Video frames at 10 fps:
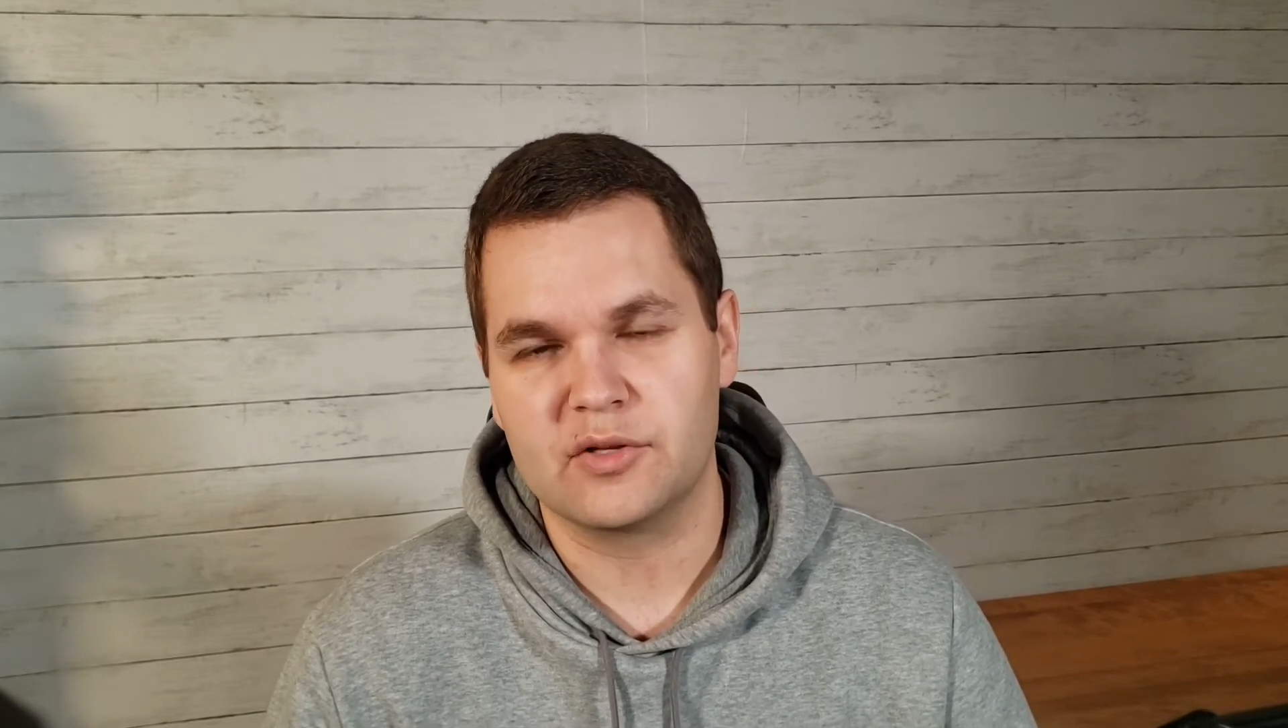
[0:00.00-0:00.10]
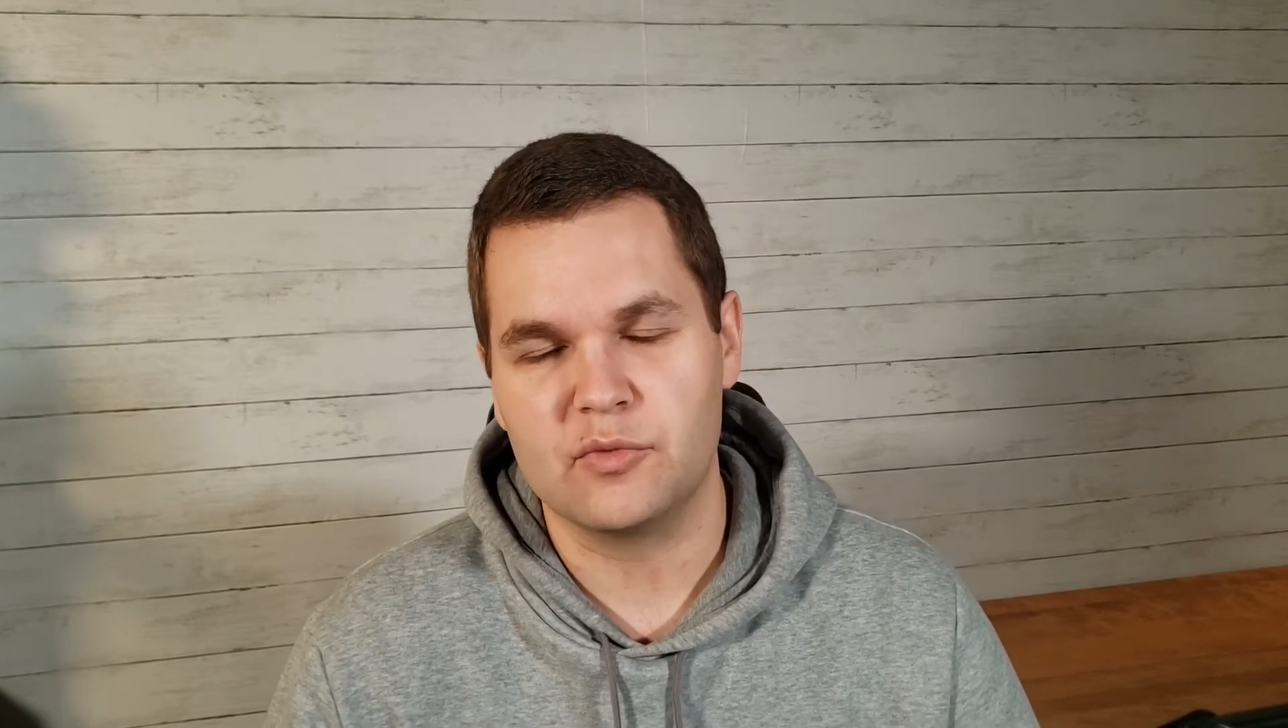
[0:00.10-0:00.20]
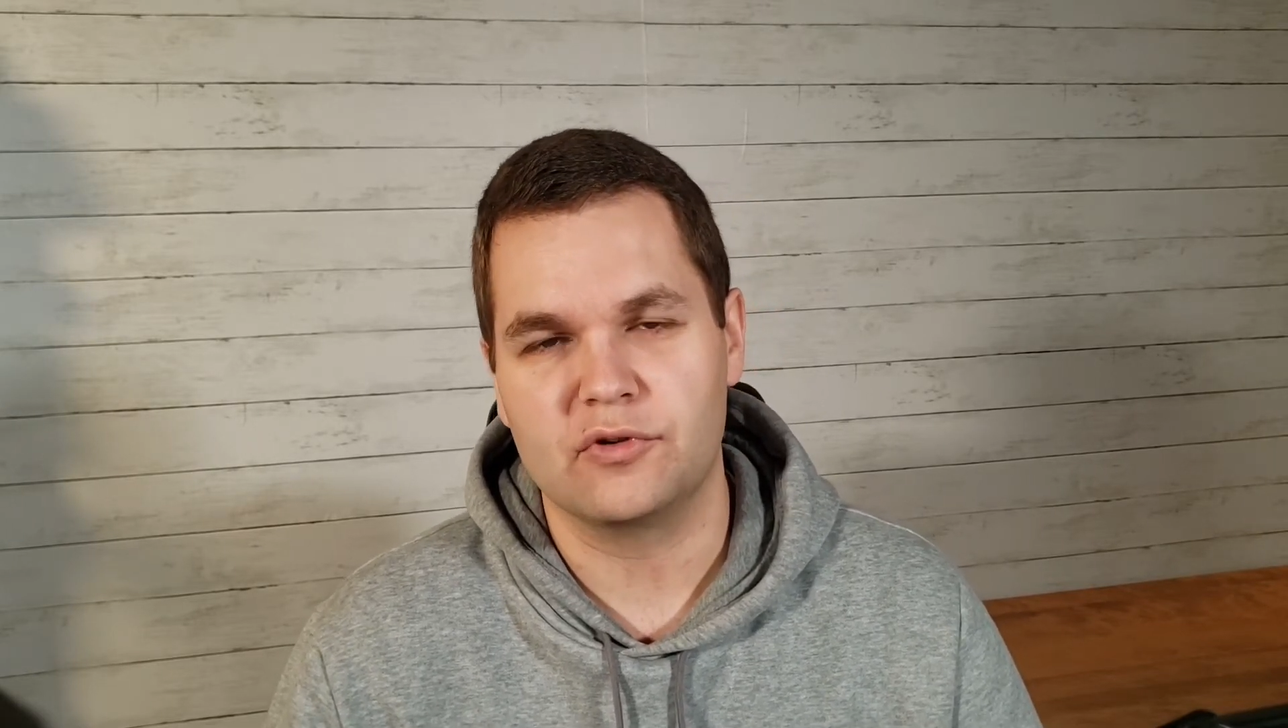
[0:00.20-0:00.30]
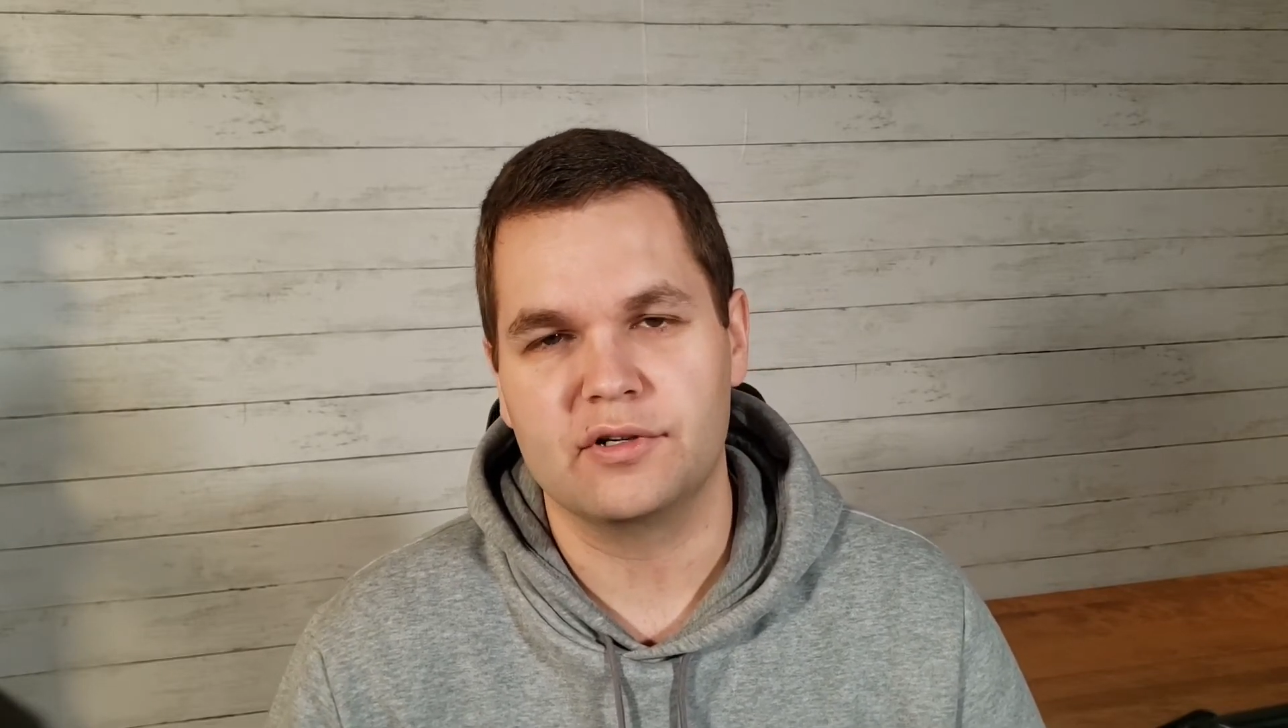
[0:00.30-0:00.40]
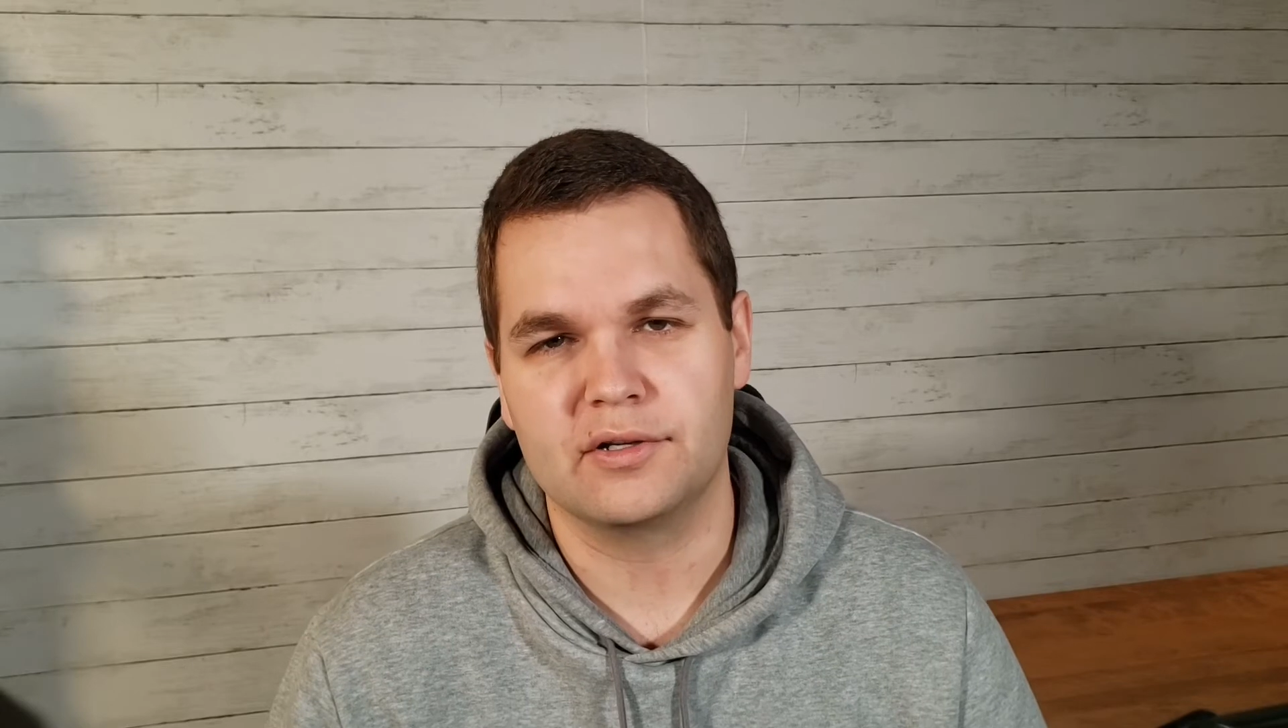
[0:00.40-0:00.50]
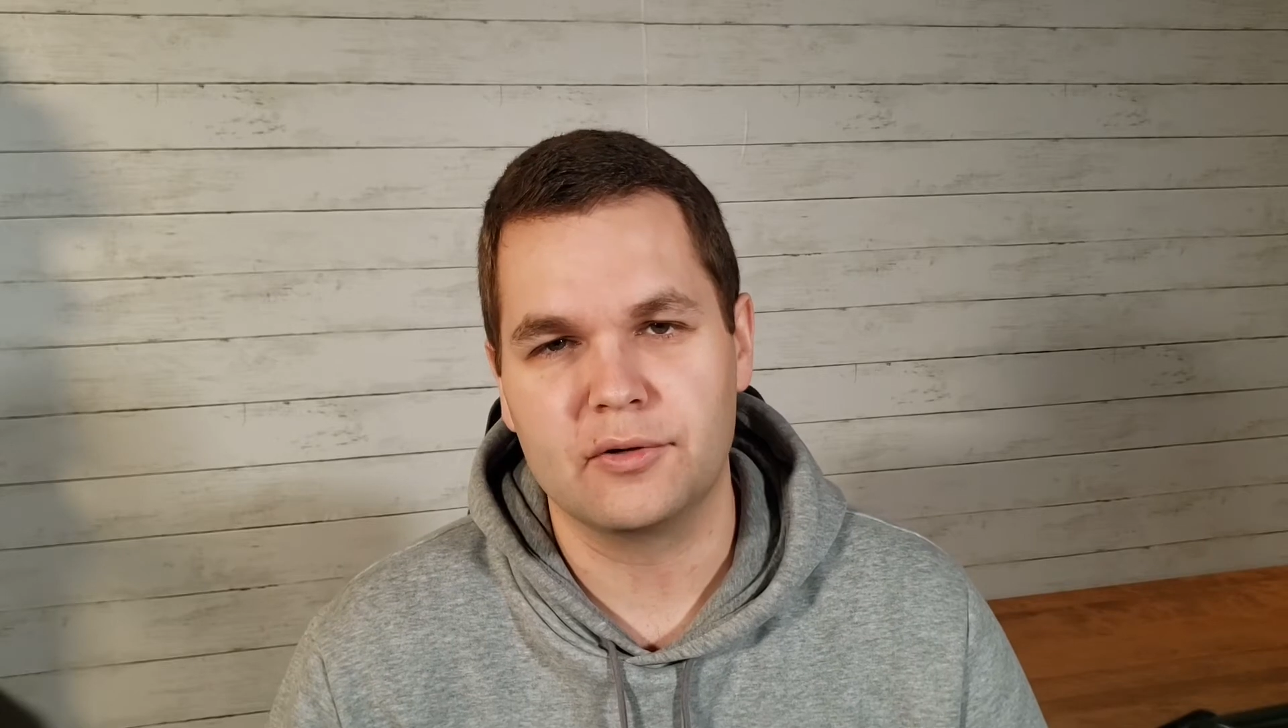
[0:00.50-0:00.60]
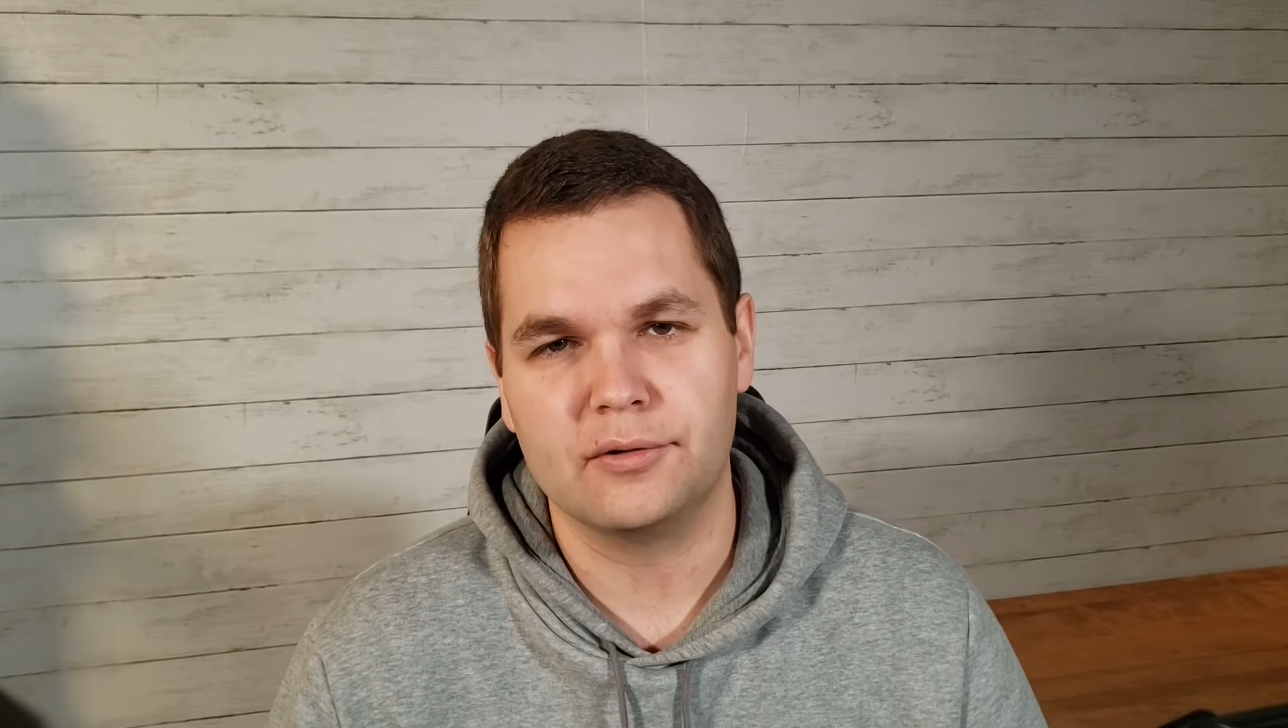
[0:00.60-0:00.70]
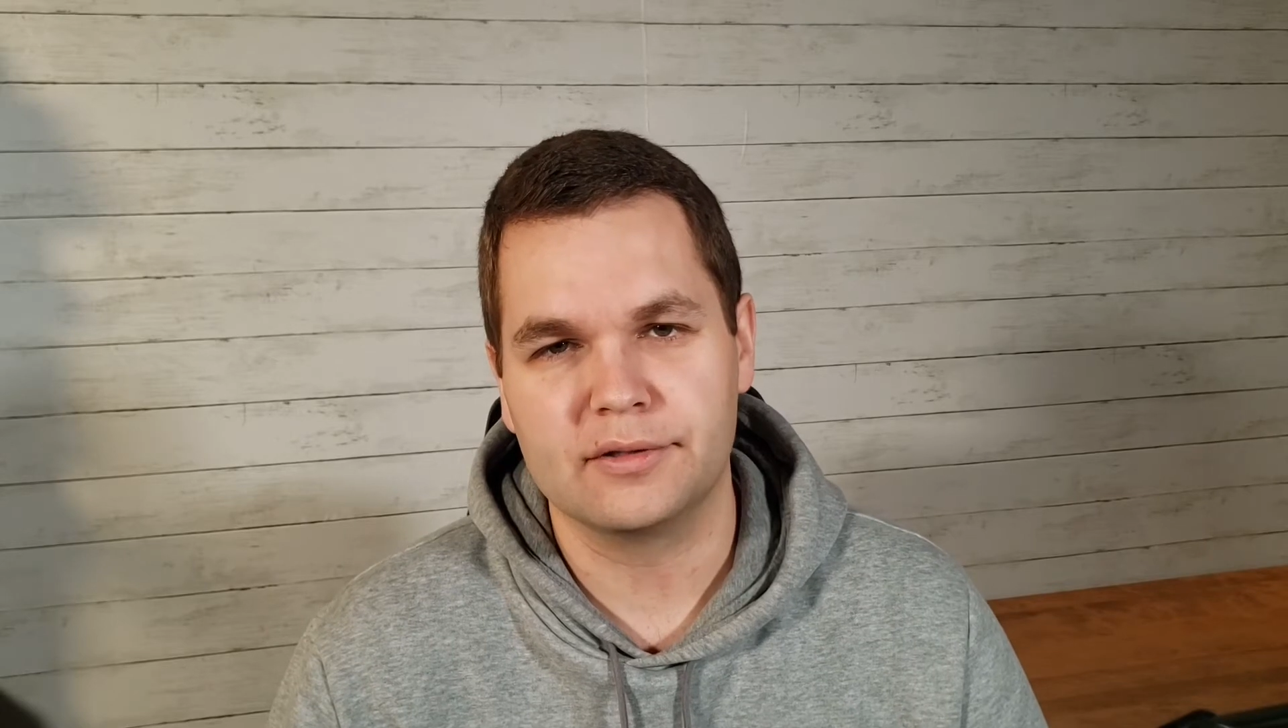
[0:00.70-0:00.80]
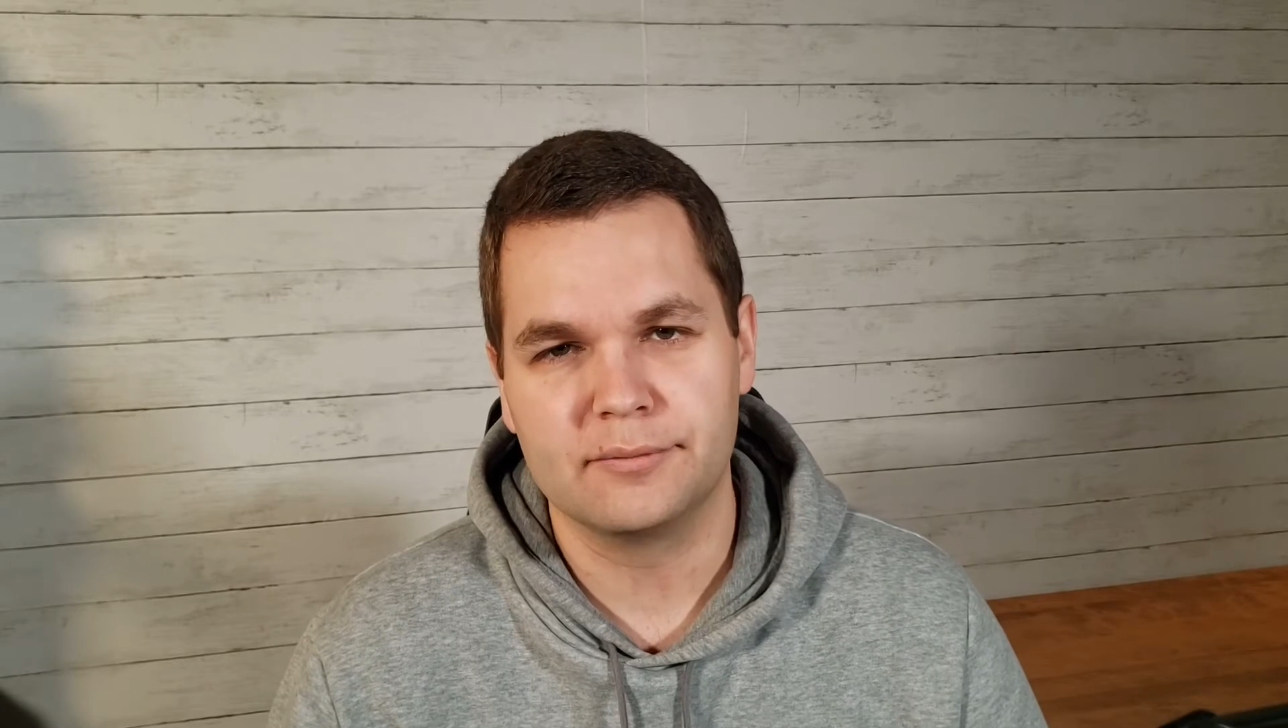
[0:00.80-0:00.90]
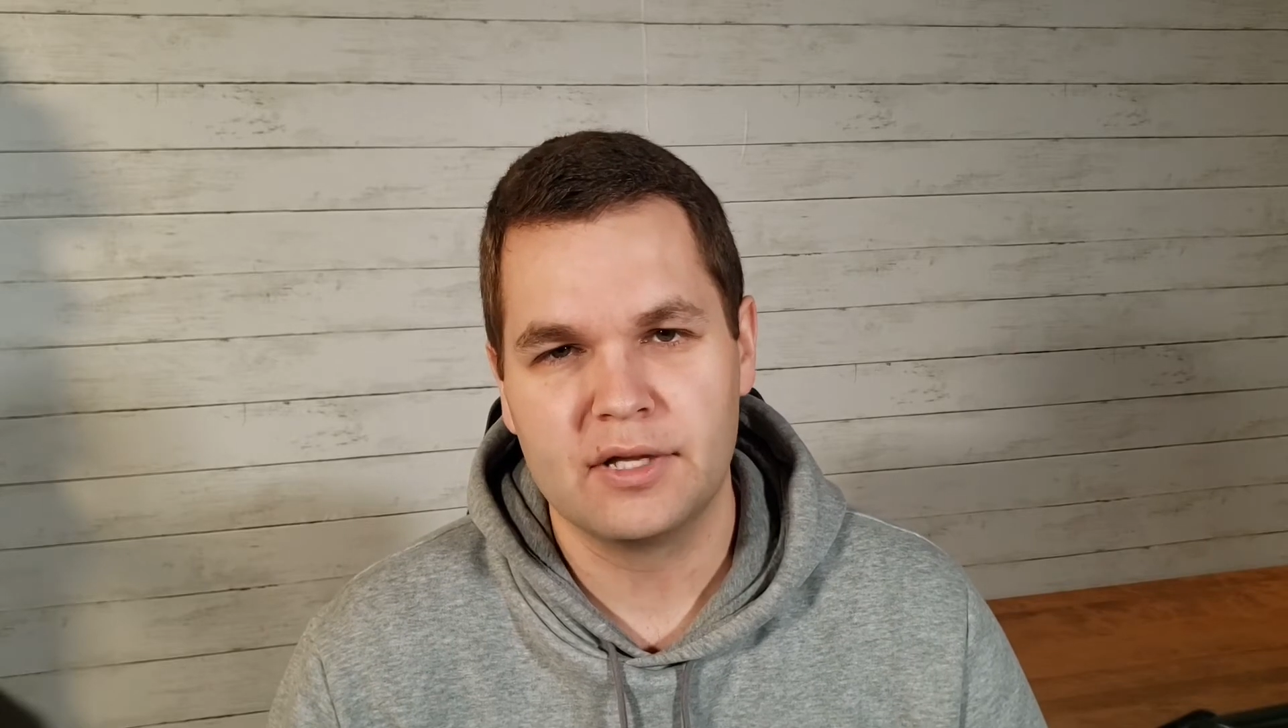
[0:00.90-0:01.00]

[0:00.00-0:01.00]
Community Gold.